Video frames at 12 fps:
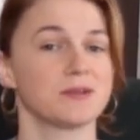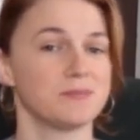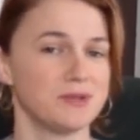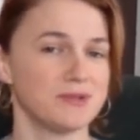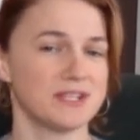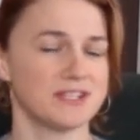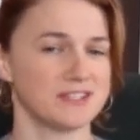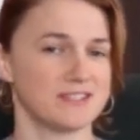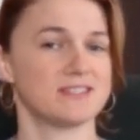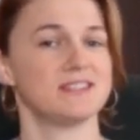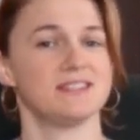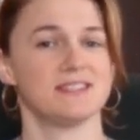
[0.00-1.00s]
computing
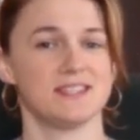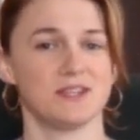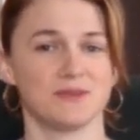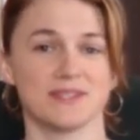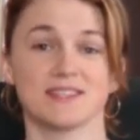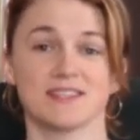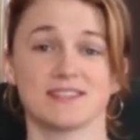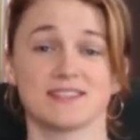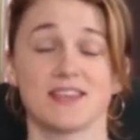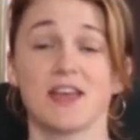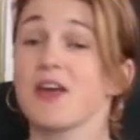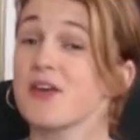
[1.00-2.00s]
Goodstein sequences.
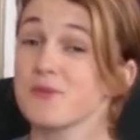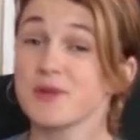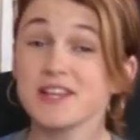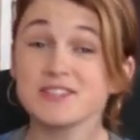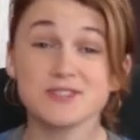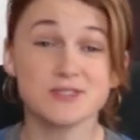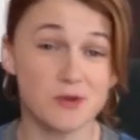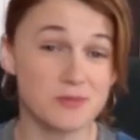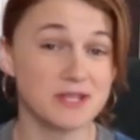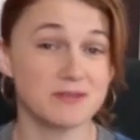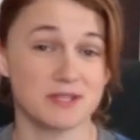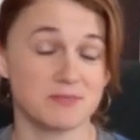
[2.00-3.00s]
We got so
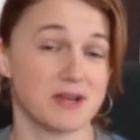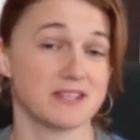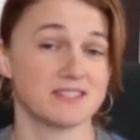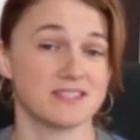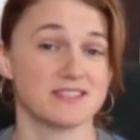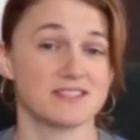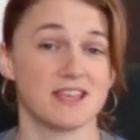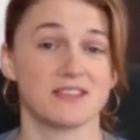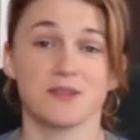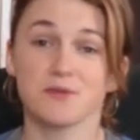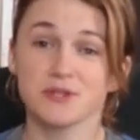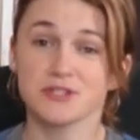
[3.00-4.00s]
many responses
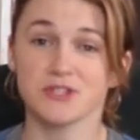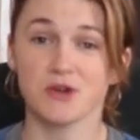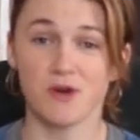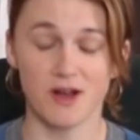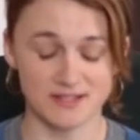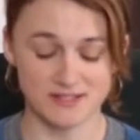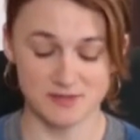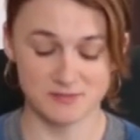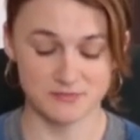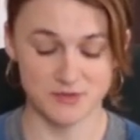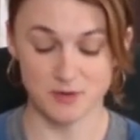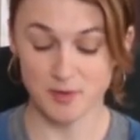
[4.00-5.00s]
and they were so
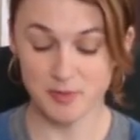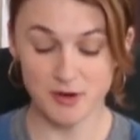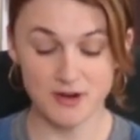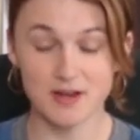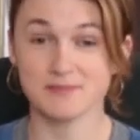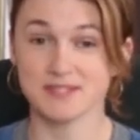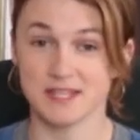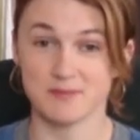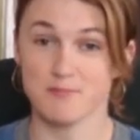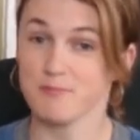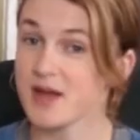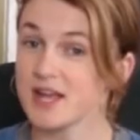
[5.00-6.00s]
awesome. There were programs
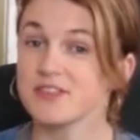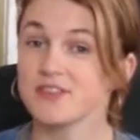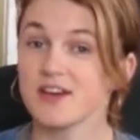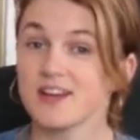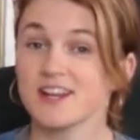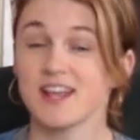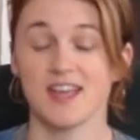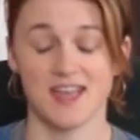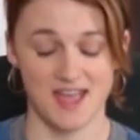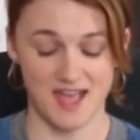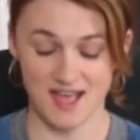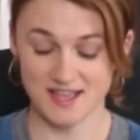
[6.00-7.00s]
in Python,
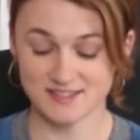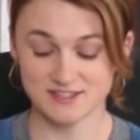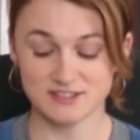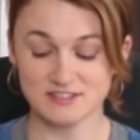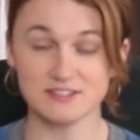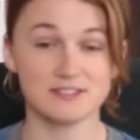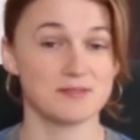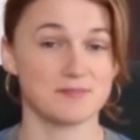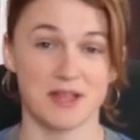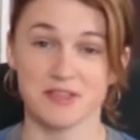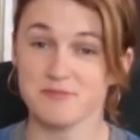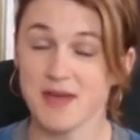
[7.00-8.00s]
Haskell,
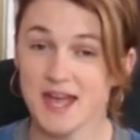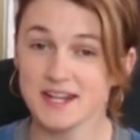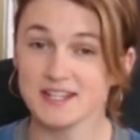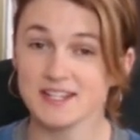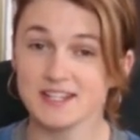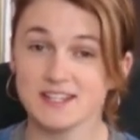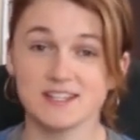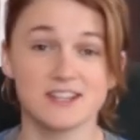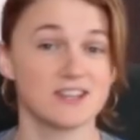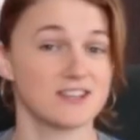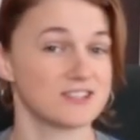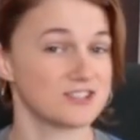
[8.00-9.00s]
Mathematica,
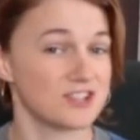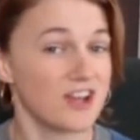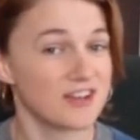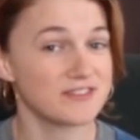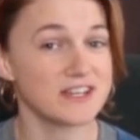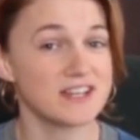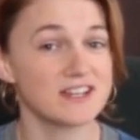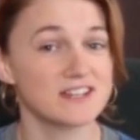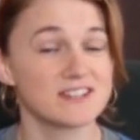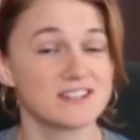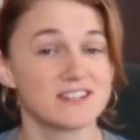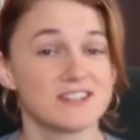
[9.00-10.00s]

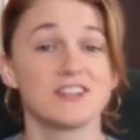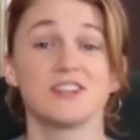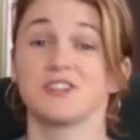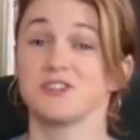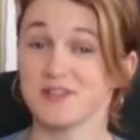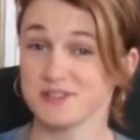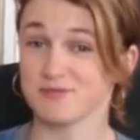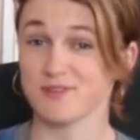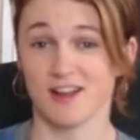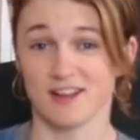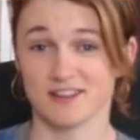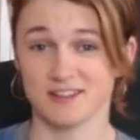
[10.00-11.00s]
Java. You guys
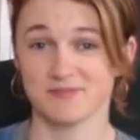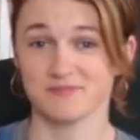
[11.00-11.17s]
rock.